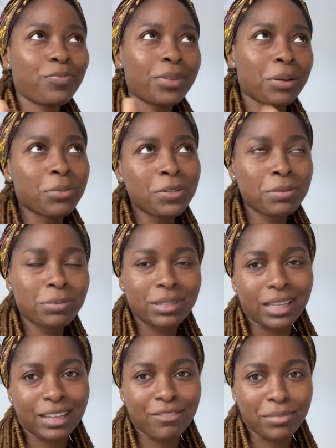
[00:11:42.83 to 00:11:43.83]
most people
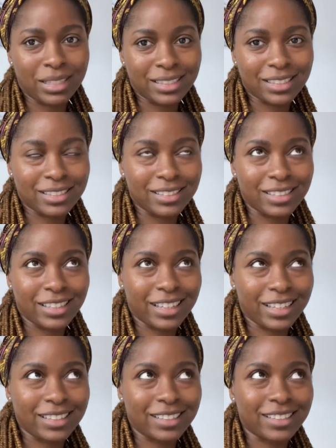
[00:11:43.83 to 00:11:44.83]
that I've met in
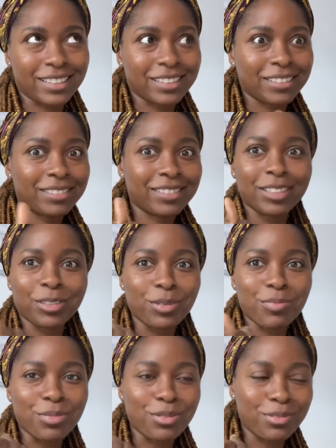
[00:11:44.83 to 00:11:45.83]
Canada, they
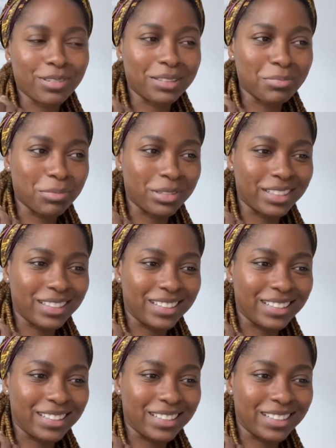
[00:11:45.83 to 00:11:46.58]
don't move with money.